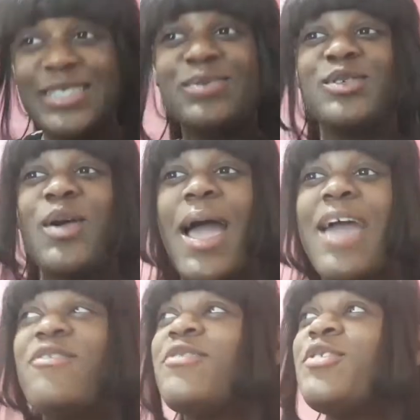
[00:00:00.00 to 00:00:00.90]

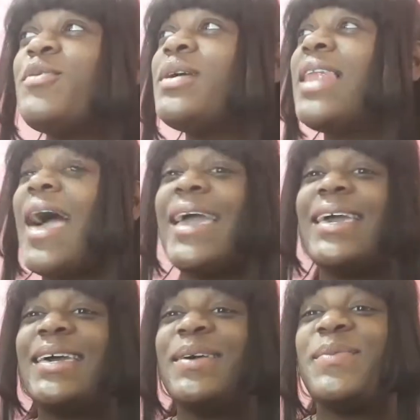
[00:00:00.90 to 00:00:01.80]
subscribe if you would
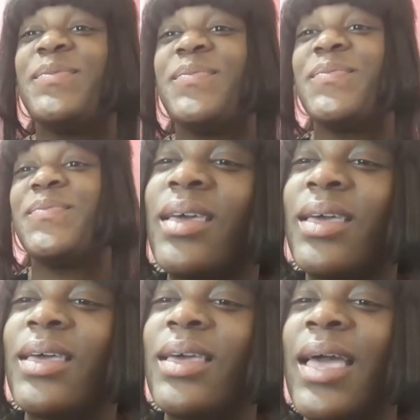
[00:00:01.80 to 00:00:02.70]
like.
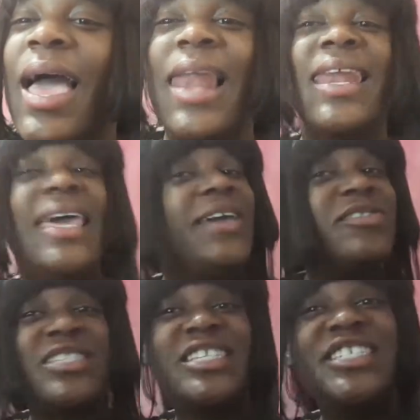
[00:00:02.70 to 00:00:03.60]

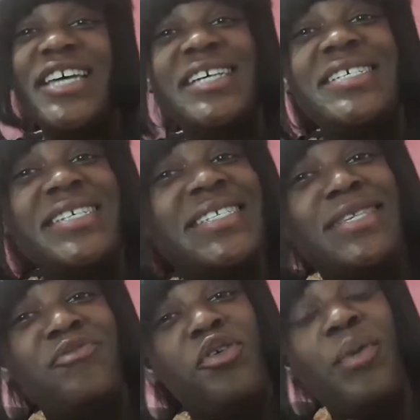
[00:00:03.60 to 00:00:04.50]
Leave
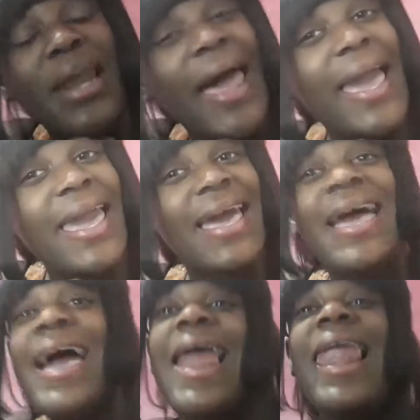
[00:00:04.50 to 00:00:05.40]
suggestions if you would like
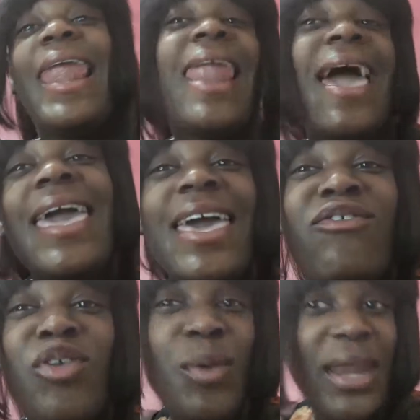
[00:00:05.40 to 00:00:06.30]

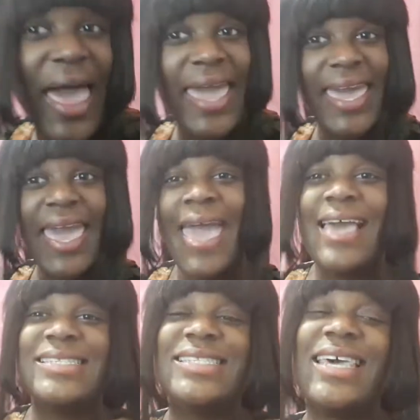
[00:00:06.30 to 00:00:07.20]
if you would like.
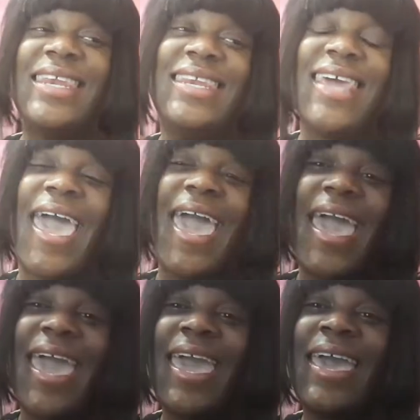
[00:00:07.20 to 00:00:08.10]

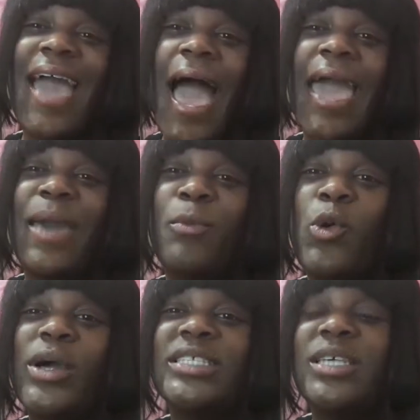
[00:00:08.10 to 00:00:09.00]
Today I am
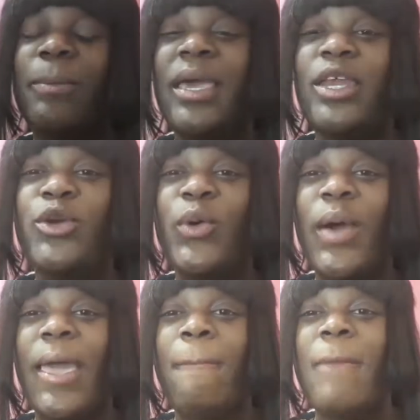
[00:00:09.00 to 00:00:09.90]
going to be
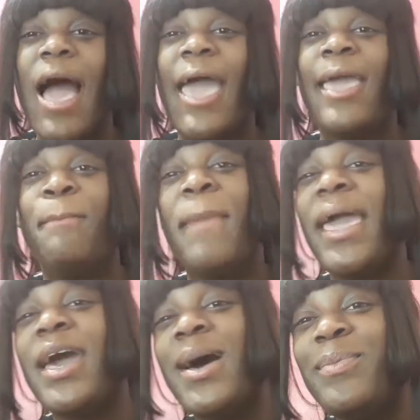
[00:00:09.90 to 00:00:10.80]
doing my
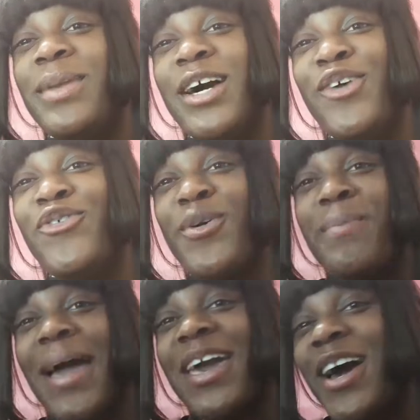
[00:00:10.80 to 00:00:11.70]
makeup look for
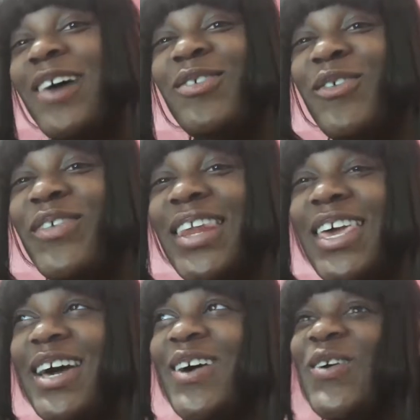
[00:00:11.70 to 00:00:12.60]
my cover
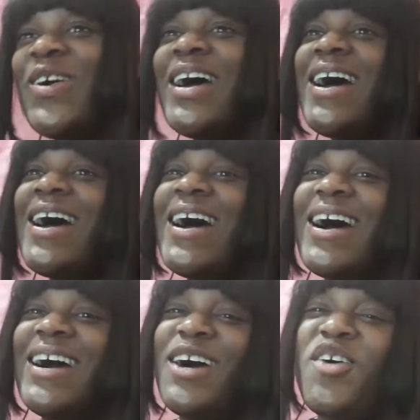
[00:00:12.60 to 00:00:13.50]
video
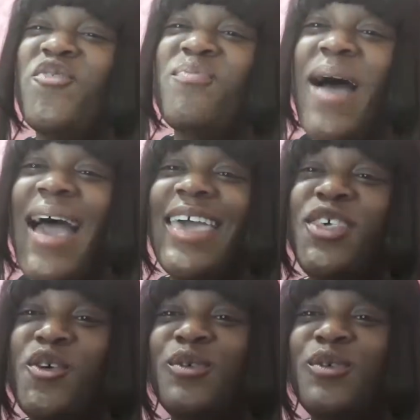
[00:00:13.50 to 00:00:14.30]
of my